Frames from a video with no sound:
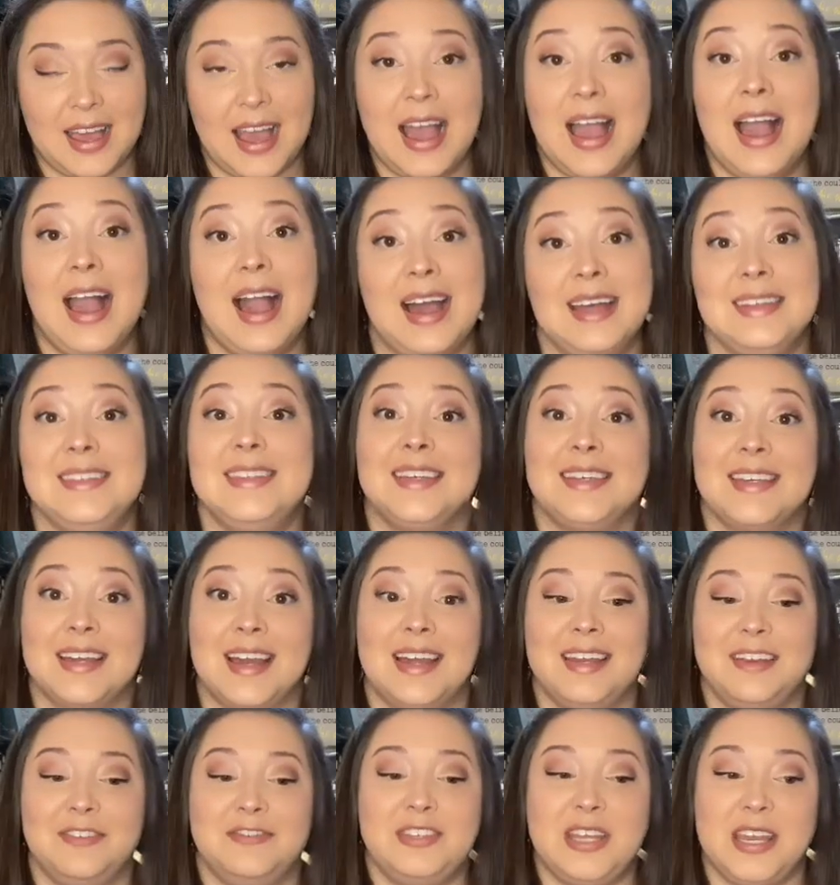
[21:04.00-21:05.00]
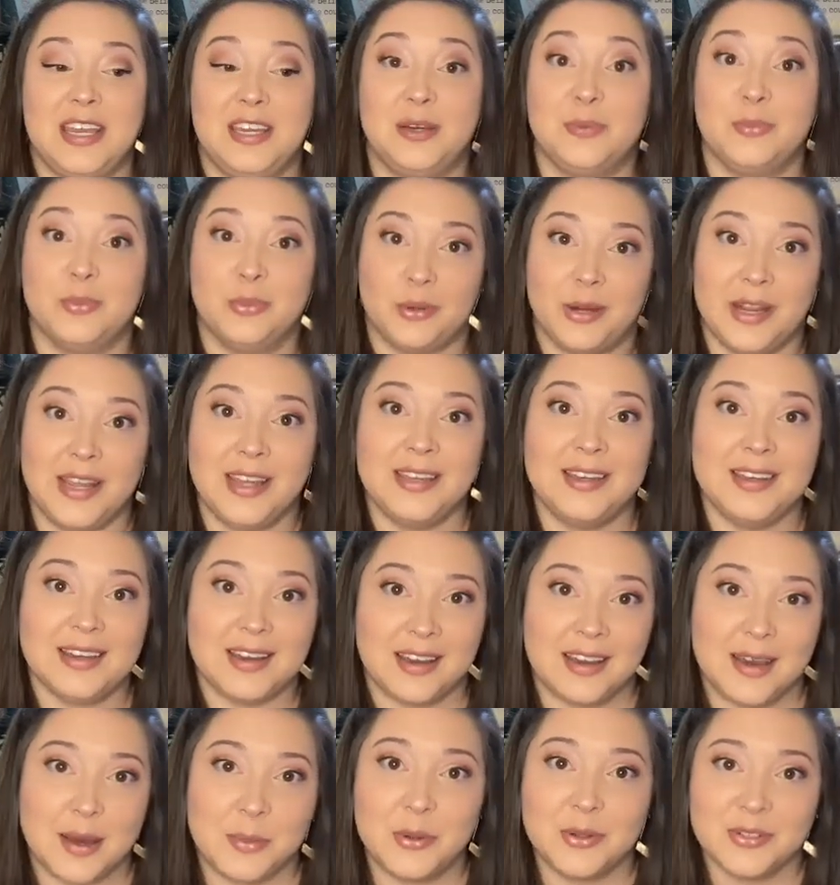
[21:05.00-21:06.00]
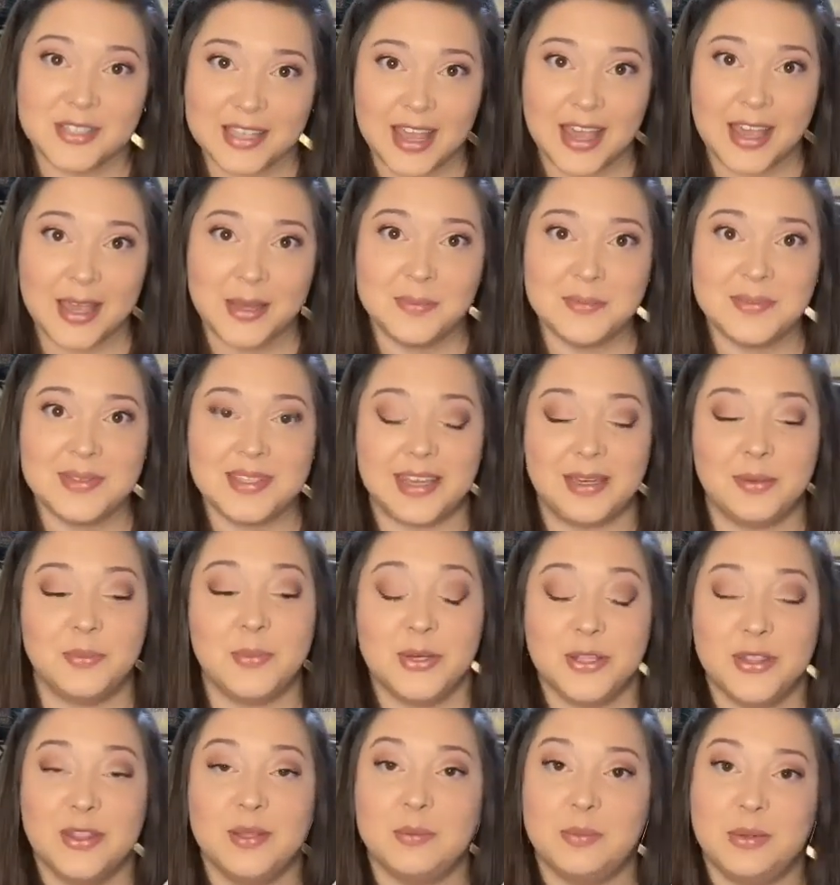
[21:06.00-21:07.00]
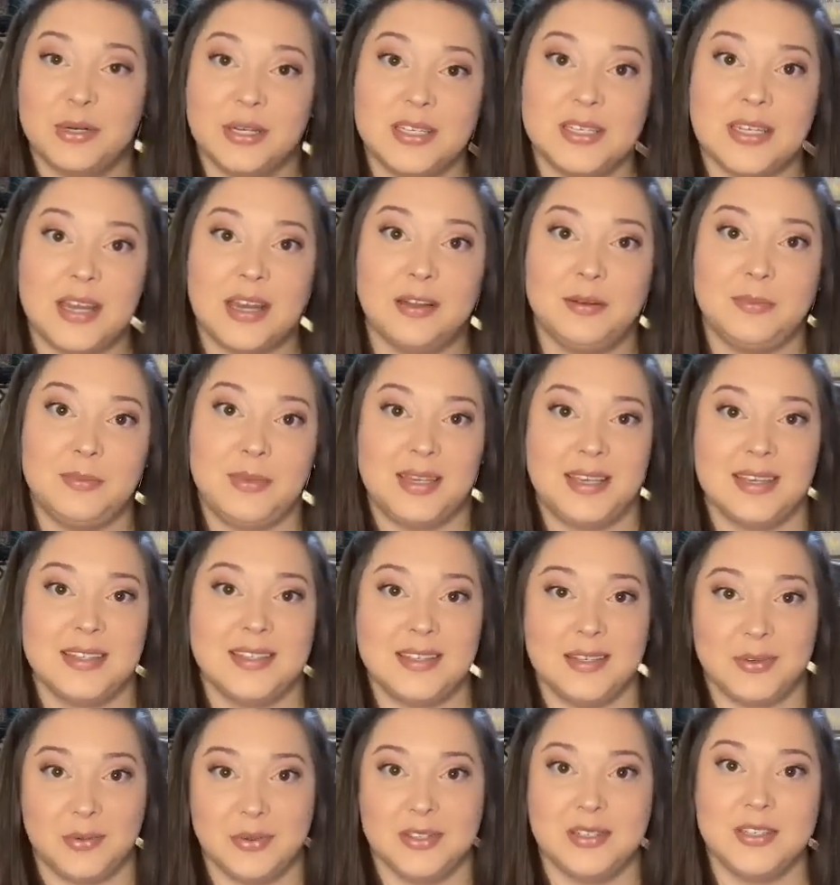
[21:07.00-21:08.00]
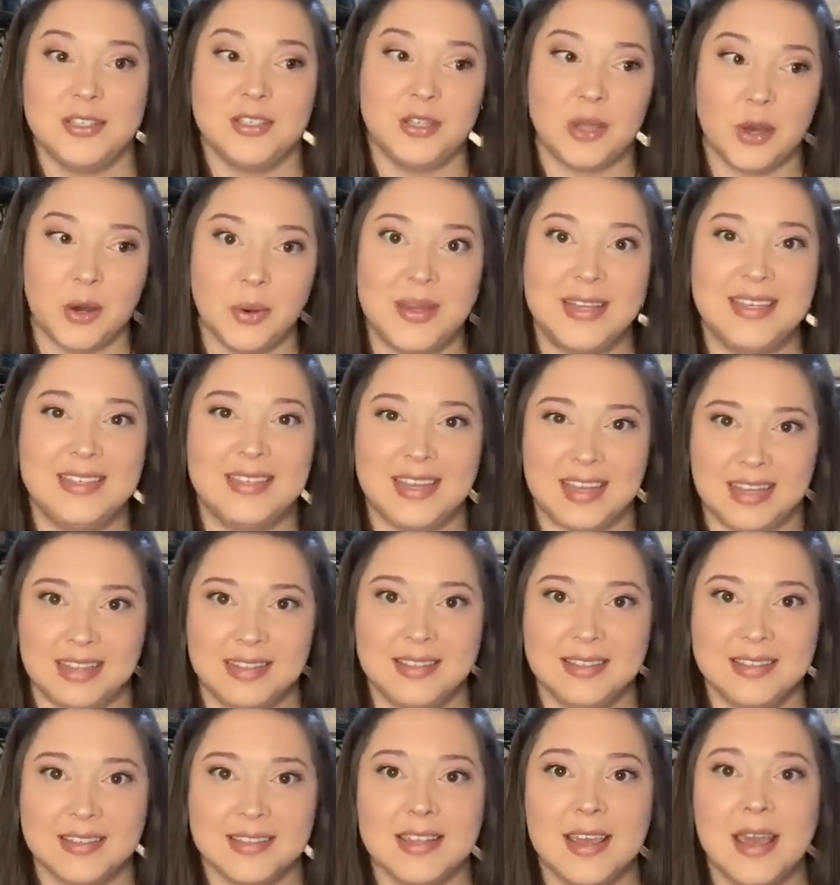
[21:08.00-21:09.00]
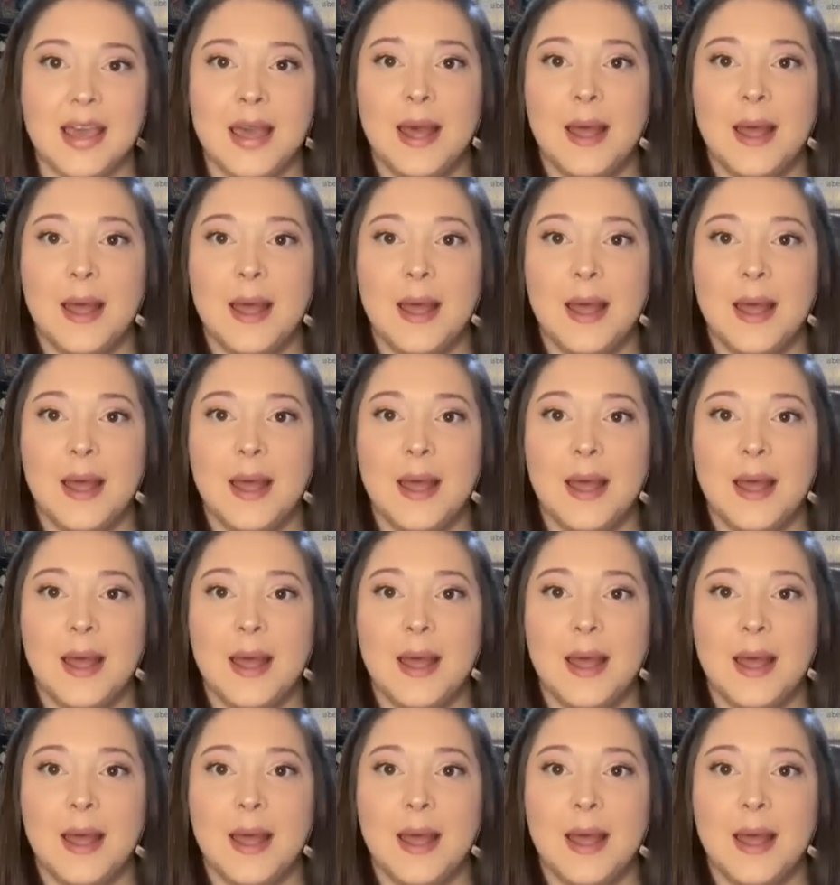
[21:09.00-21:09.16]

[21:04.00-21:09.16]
had to kind of take a break a couple times, like put the book down because it was so intense.